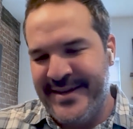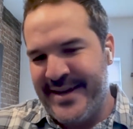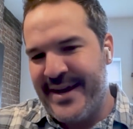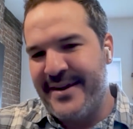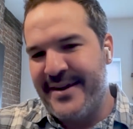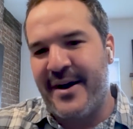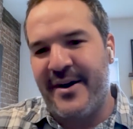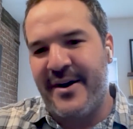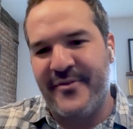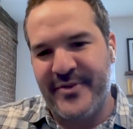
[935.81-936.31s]

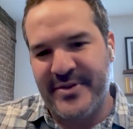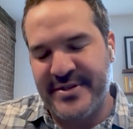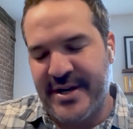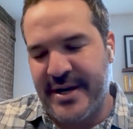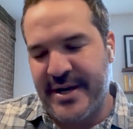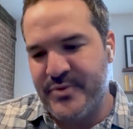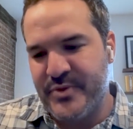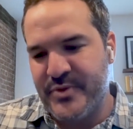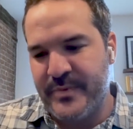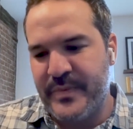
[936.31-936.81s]
And
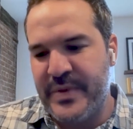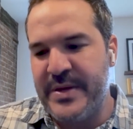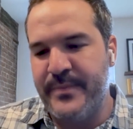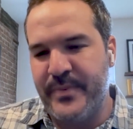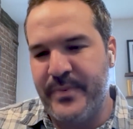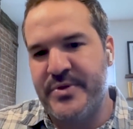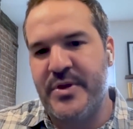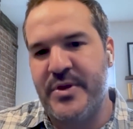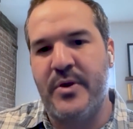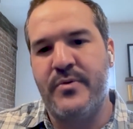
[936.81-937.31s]
oftentimes, what
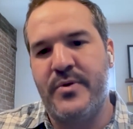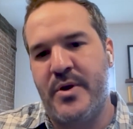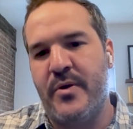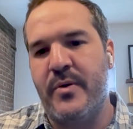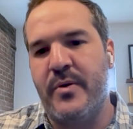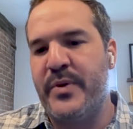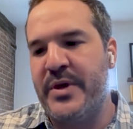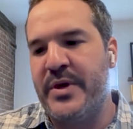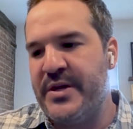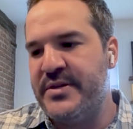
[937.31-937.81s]
people don't know
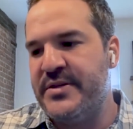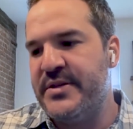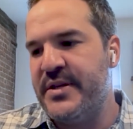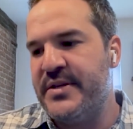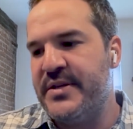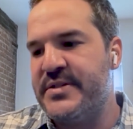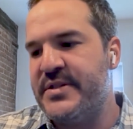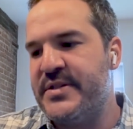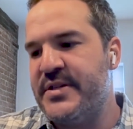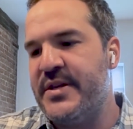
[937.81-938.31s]
with
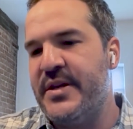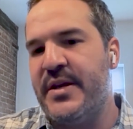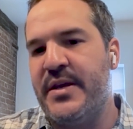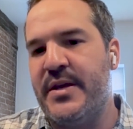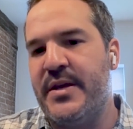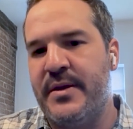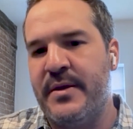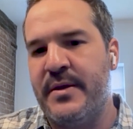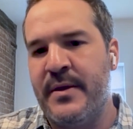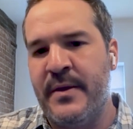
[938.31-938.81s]

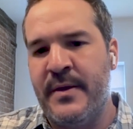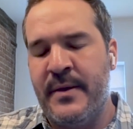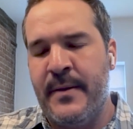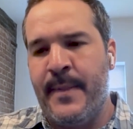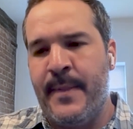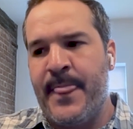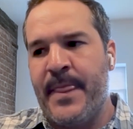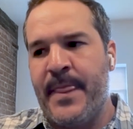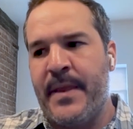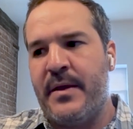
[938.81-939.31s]
PTSD
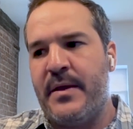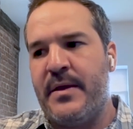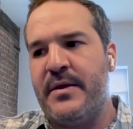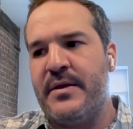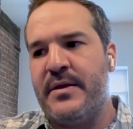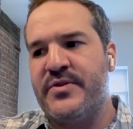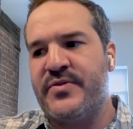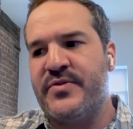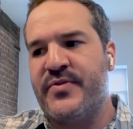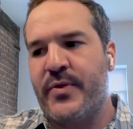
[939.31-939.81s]

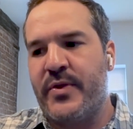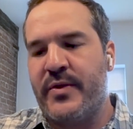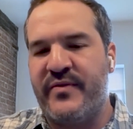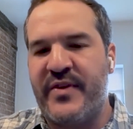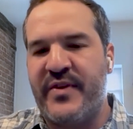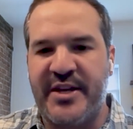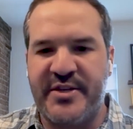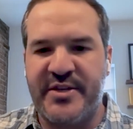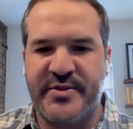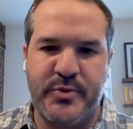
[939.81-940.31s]
is, for the
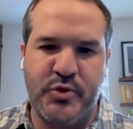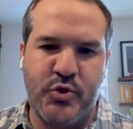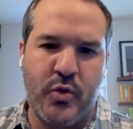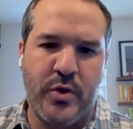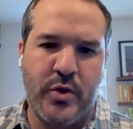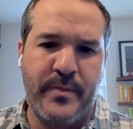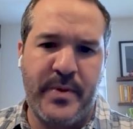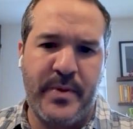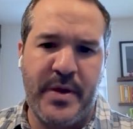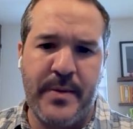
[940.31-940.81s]
vast
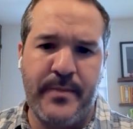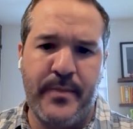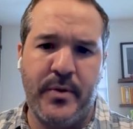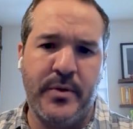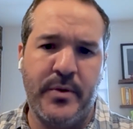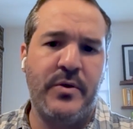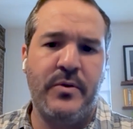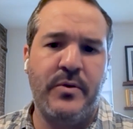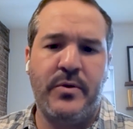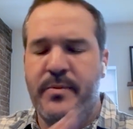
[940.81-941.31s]
majority of
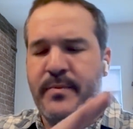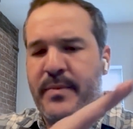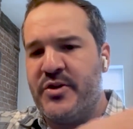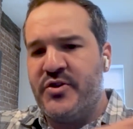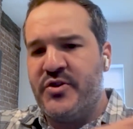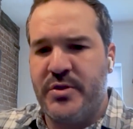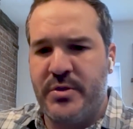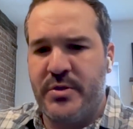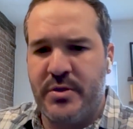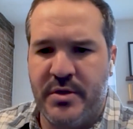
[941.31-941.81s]
people, you
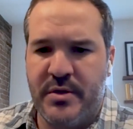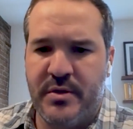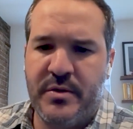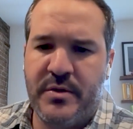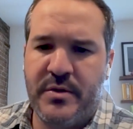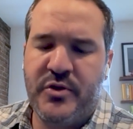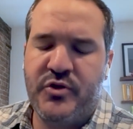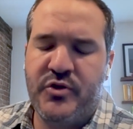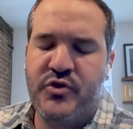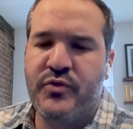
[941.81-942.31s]
mentioned
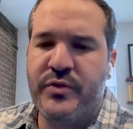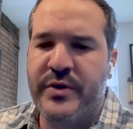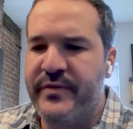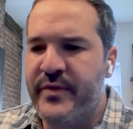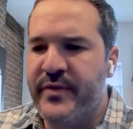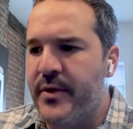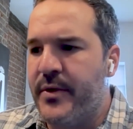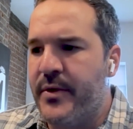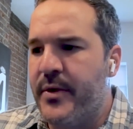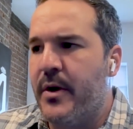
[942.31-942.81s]
the
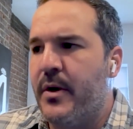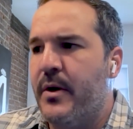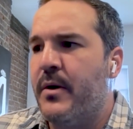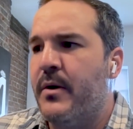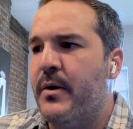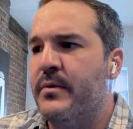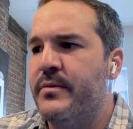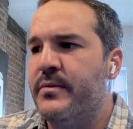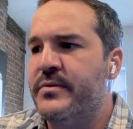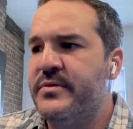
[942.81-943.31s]

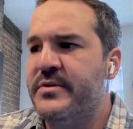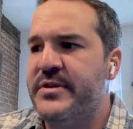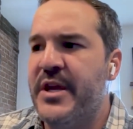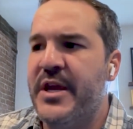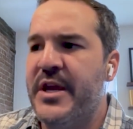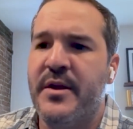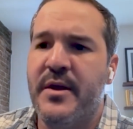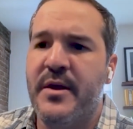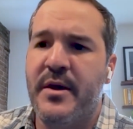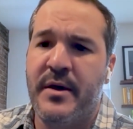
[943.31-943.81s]
Shreve-Elnahal
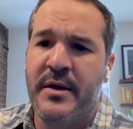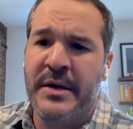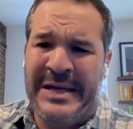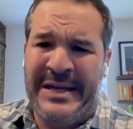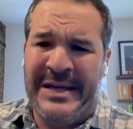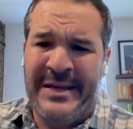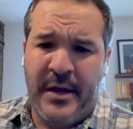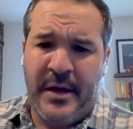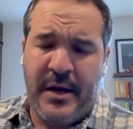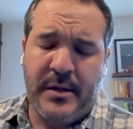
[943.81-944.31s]
data.
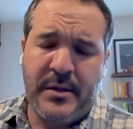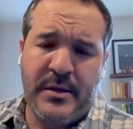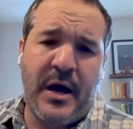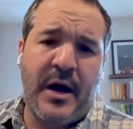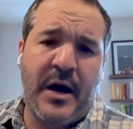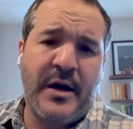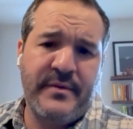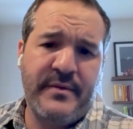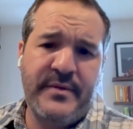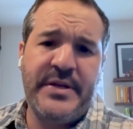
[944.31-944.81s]
A
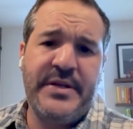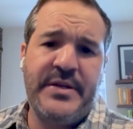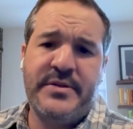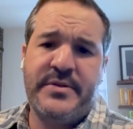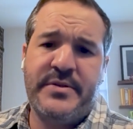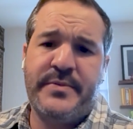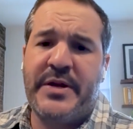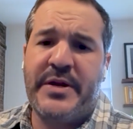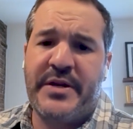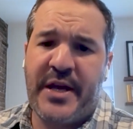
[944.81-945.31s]
lot of
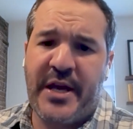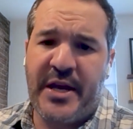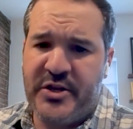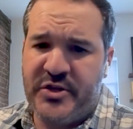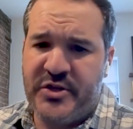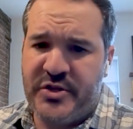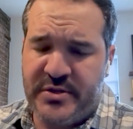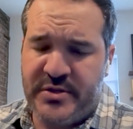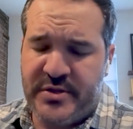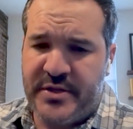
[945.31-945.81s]
these
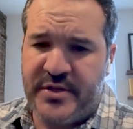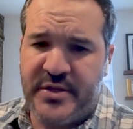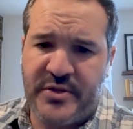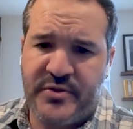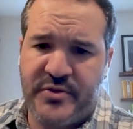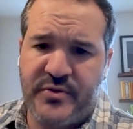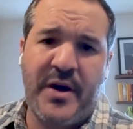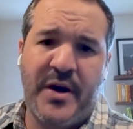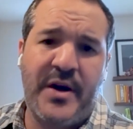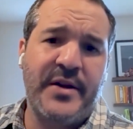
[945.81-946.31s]
medications,
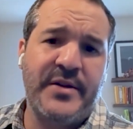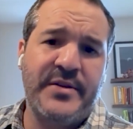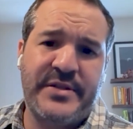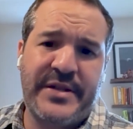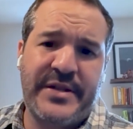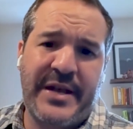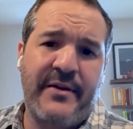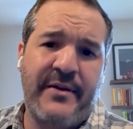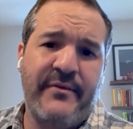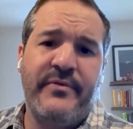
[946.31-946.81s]
SSRIs,
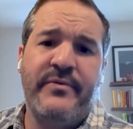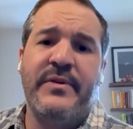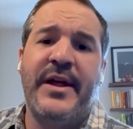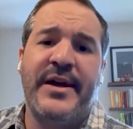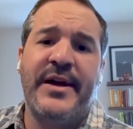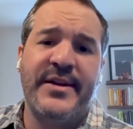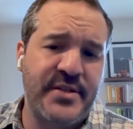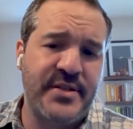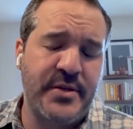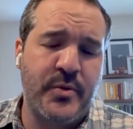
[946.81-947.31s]
have
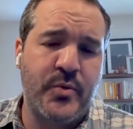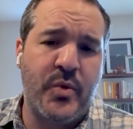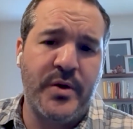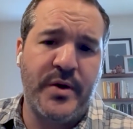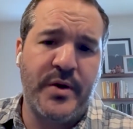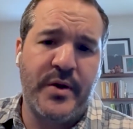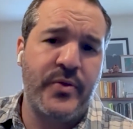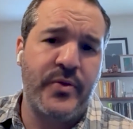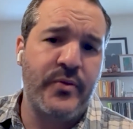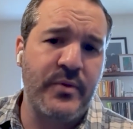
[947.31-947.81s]
less than a
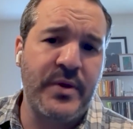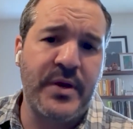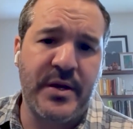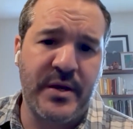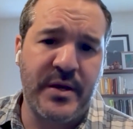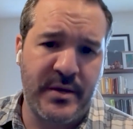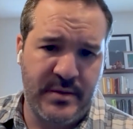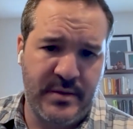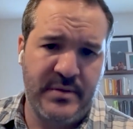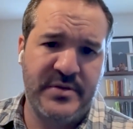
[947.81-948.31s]
1 in
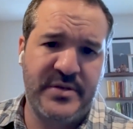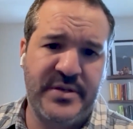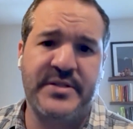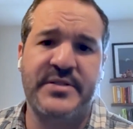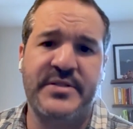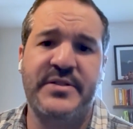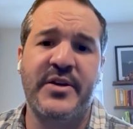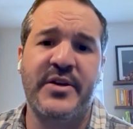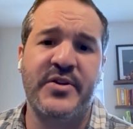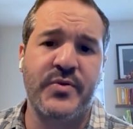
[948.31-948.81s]
3
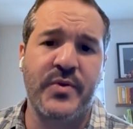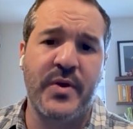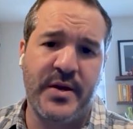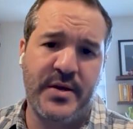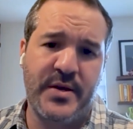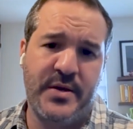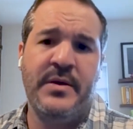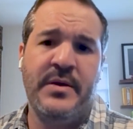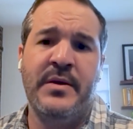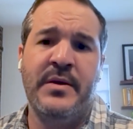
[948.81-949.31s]
success rate.